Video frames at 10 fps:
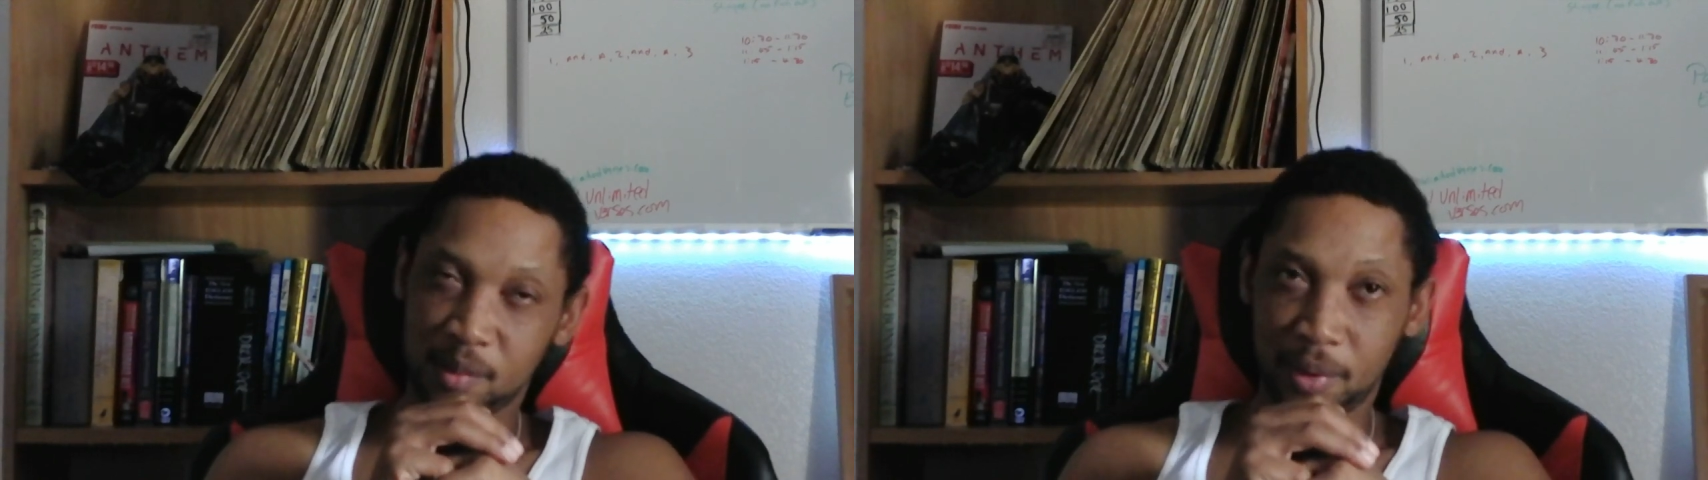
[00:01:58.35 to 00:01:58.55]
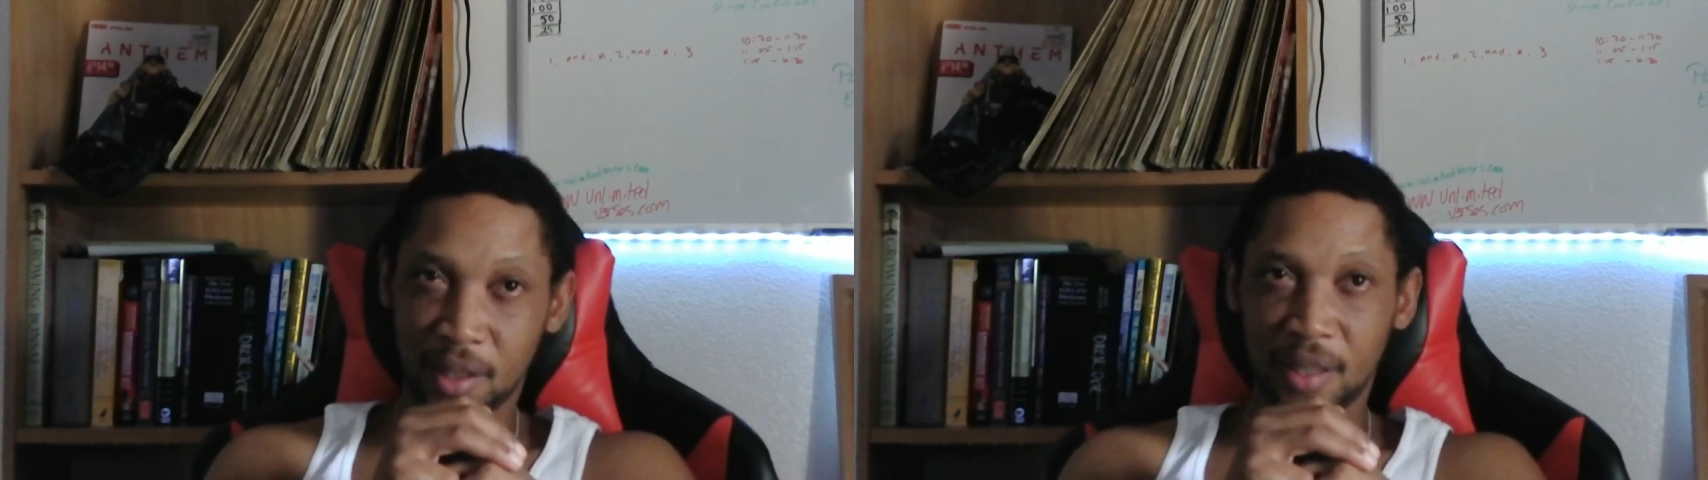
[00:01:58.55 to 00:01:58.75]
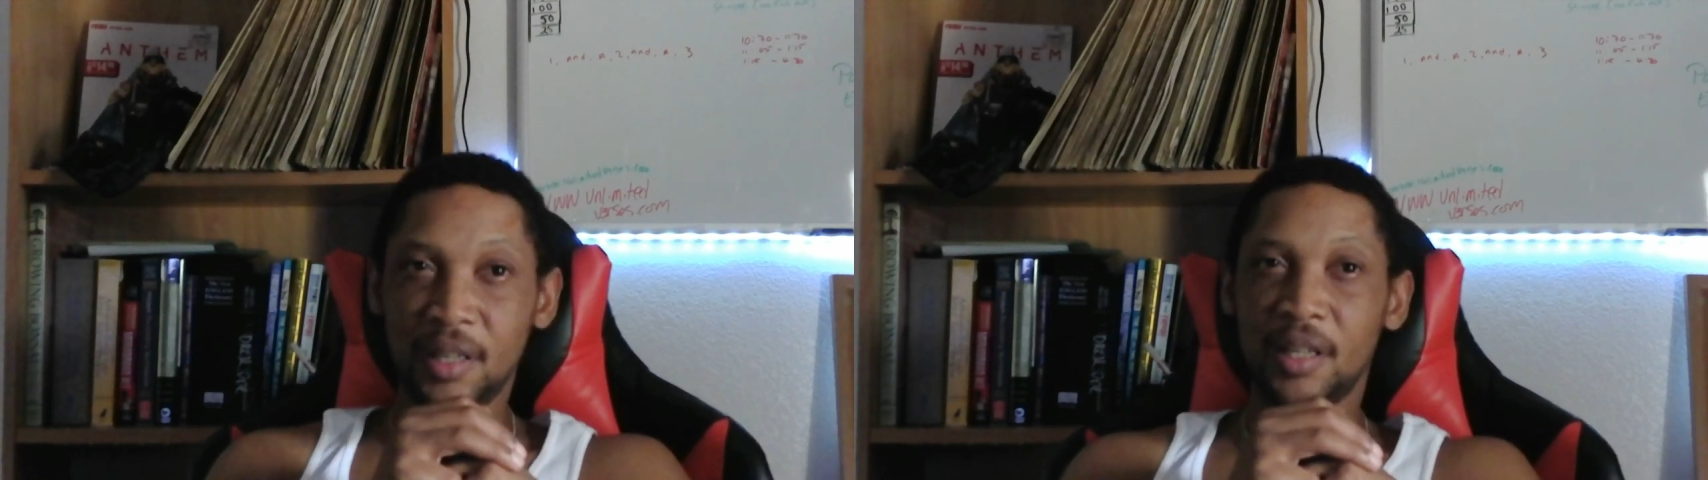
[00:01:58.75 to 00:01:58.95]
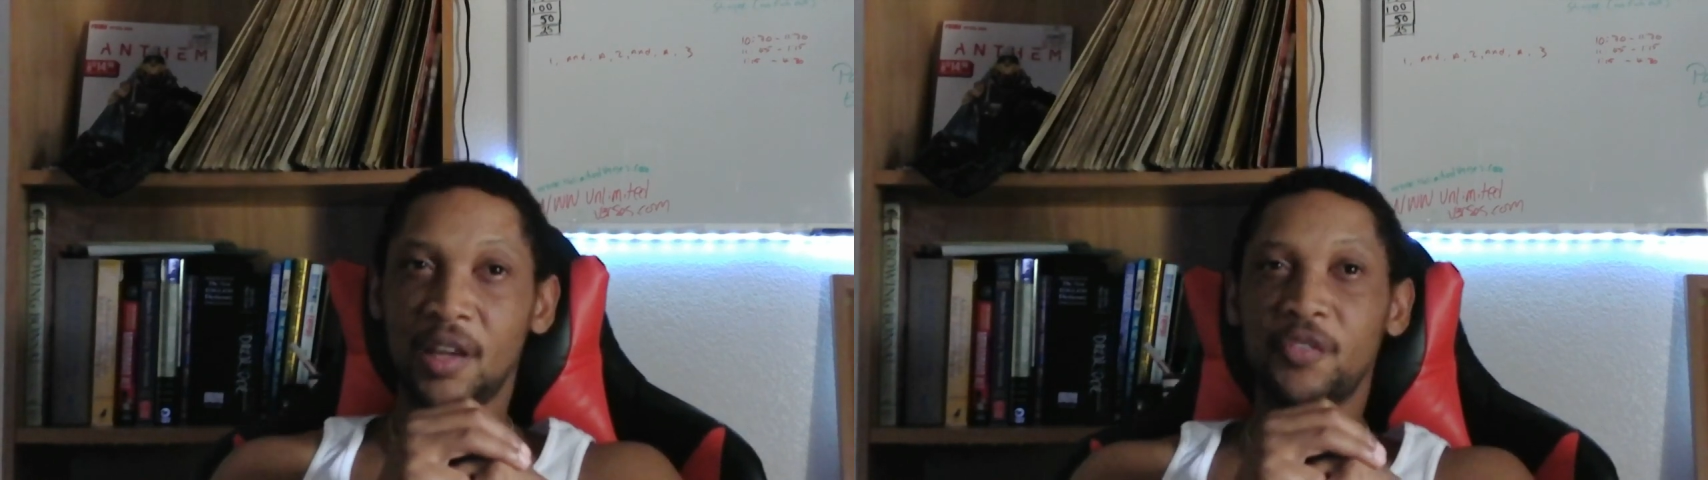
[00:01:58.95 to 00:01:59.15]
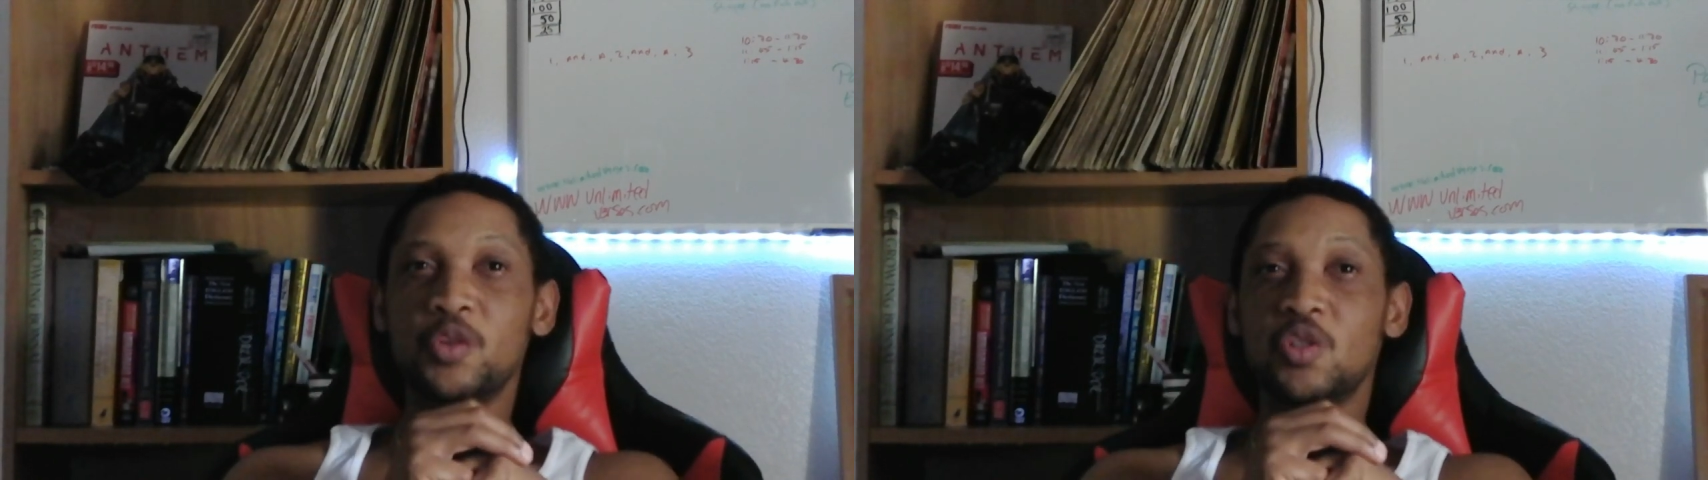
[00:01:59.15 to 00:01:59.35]
But
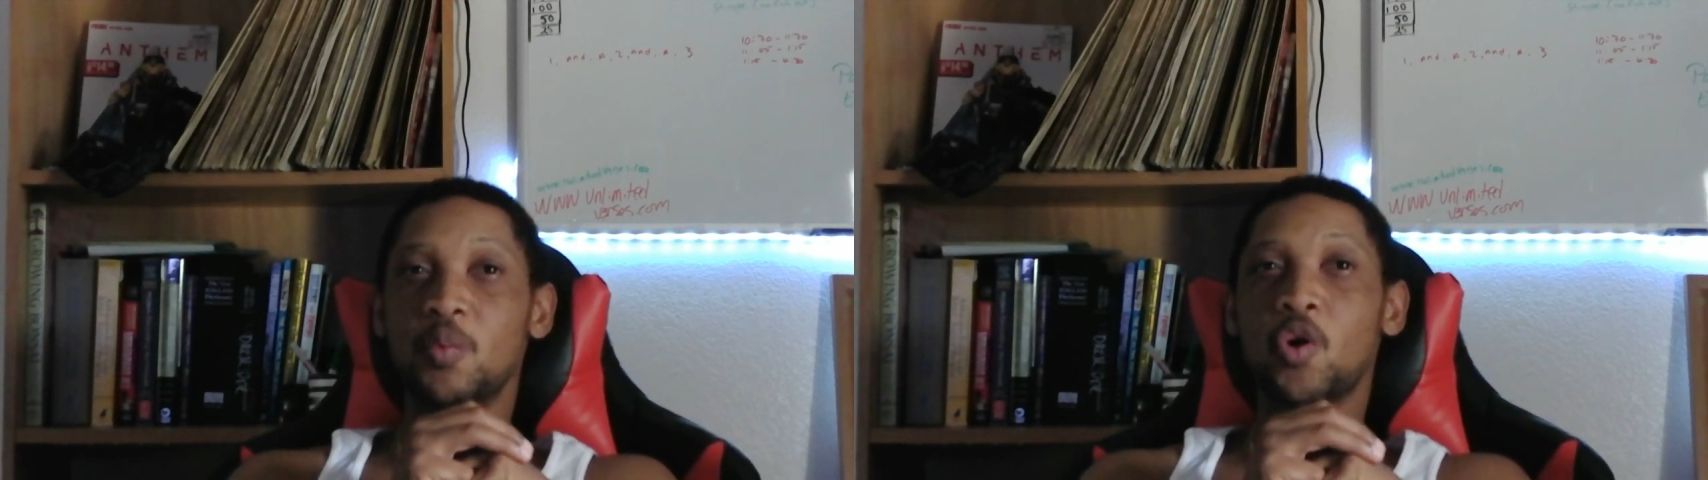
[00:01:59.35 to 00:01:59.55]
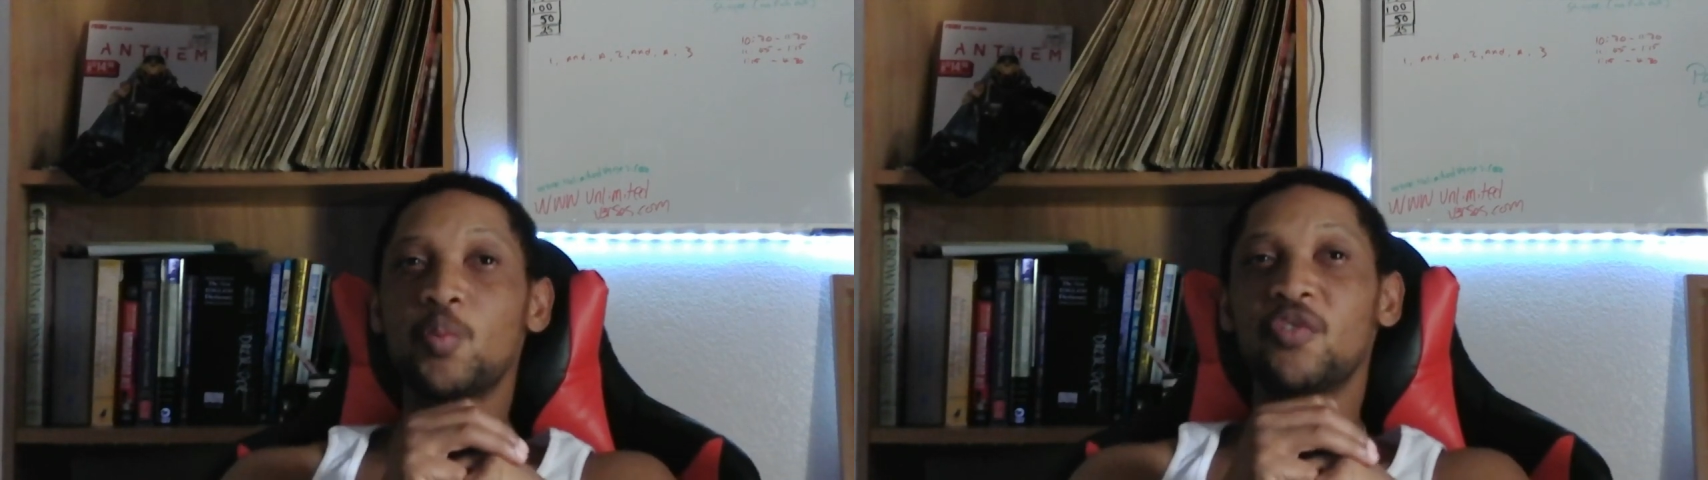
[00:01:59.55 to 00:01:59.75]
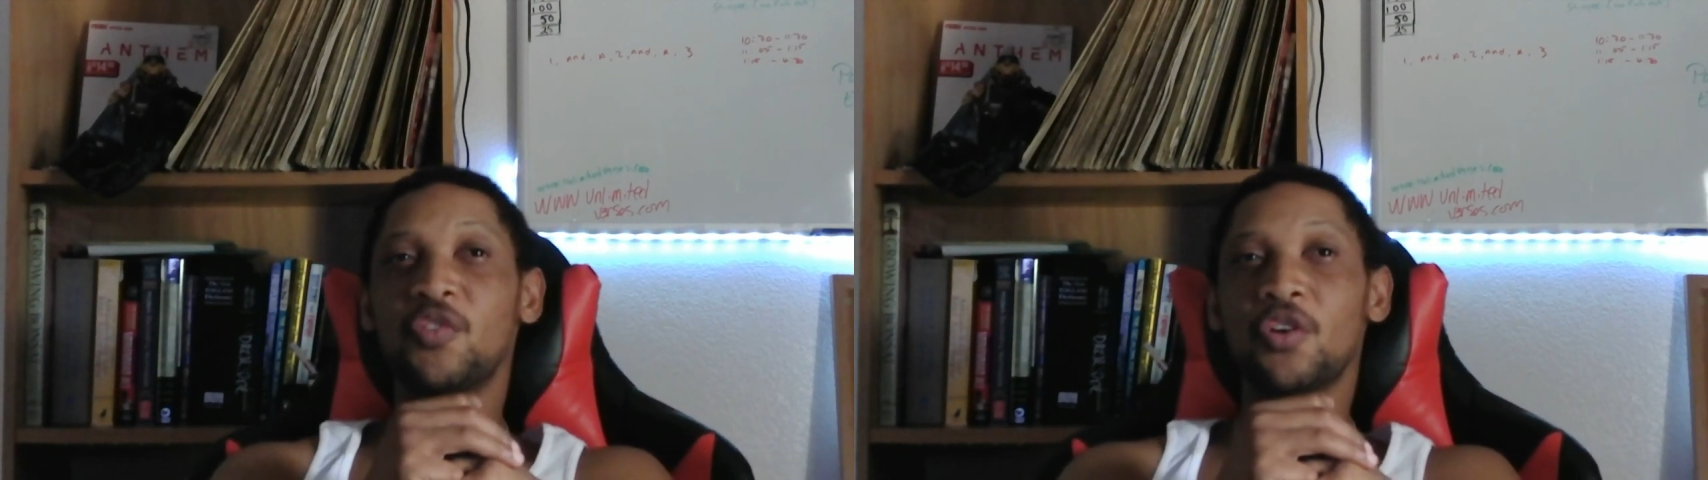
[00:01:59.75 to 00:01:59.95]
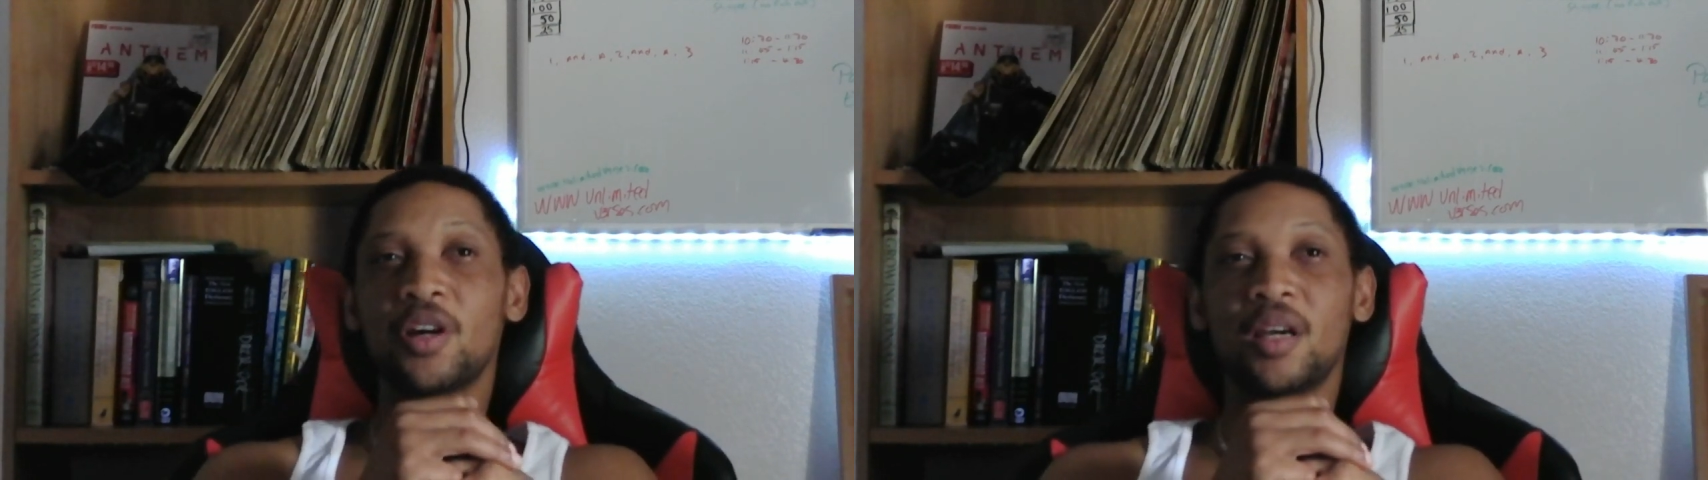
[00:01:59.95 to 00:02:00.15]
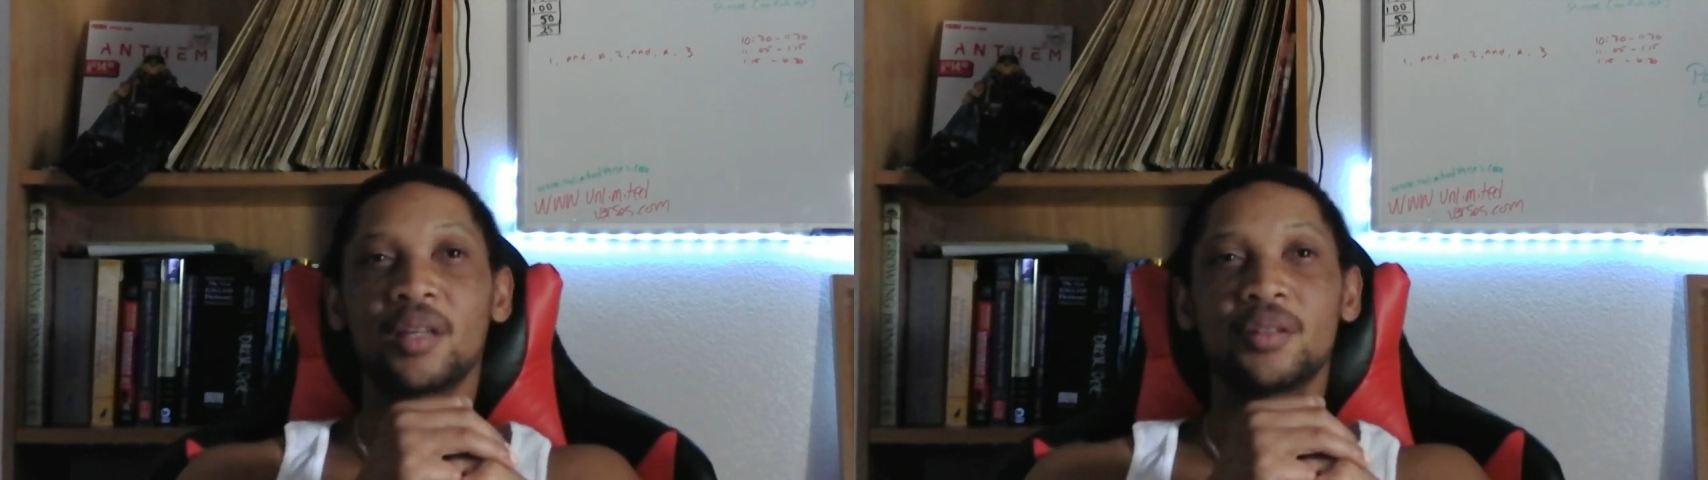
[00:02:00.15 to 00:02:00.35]
if you smoked before
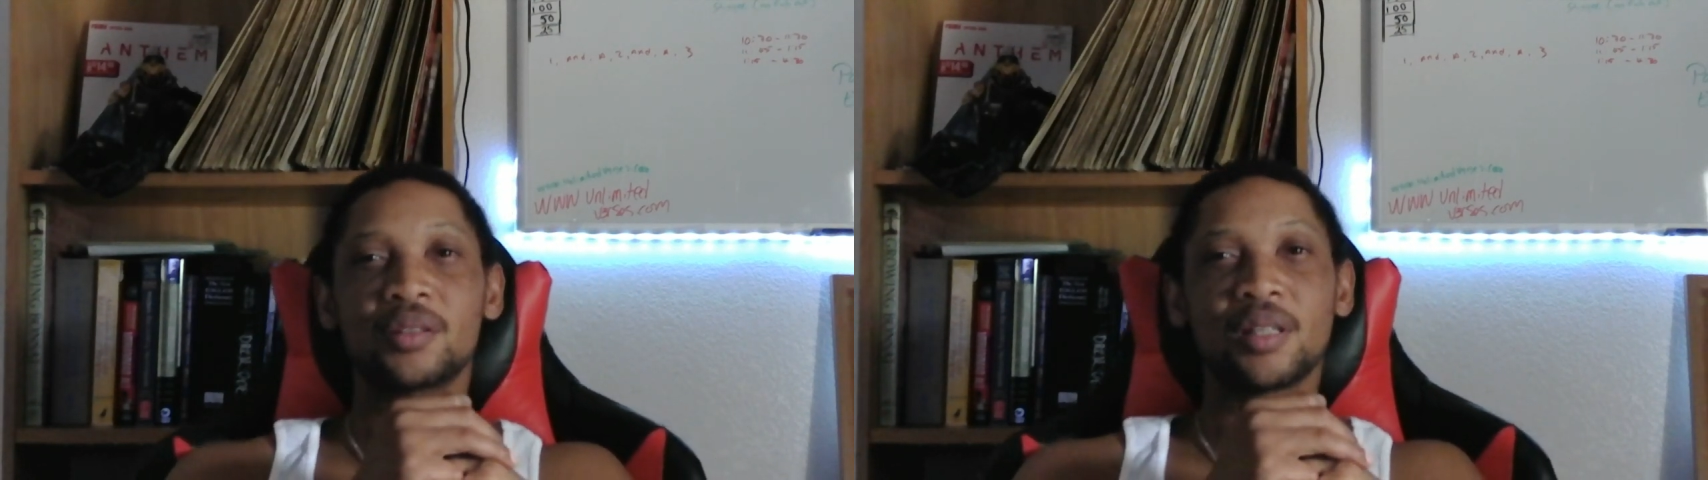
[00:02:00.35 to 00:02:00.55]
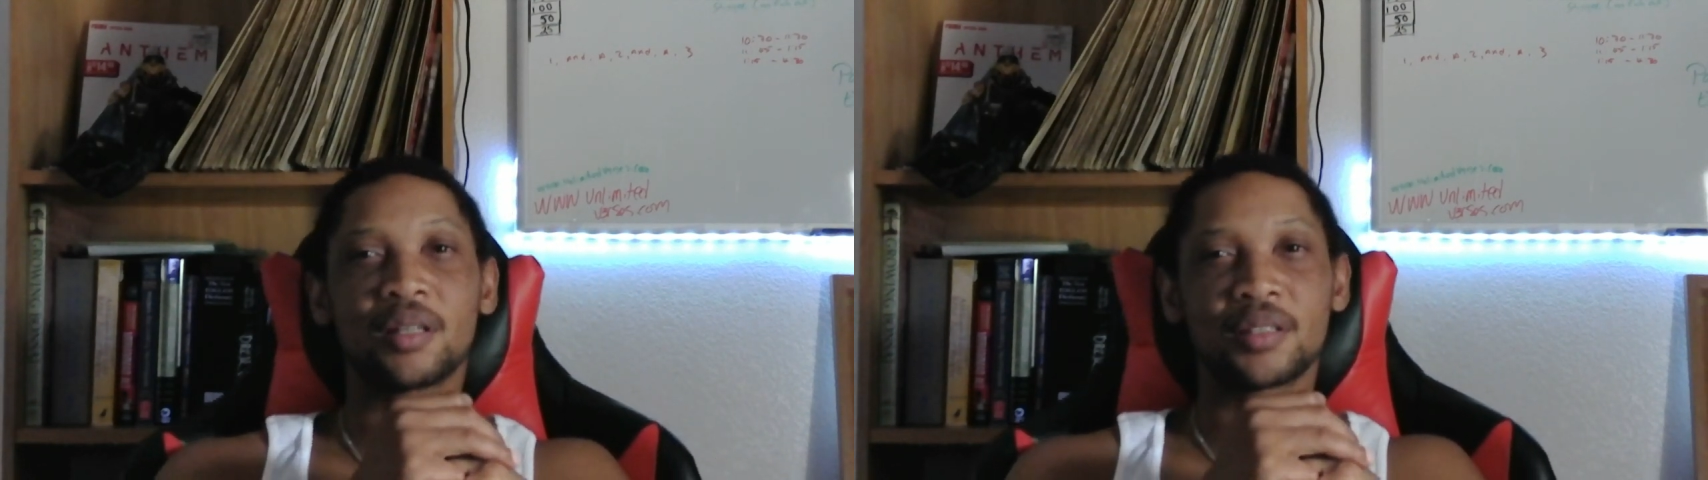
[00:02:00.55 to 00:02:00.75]
and you still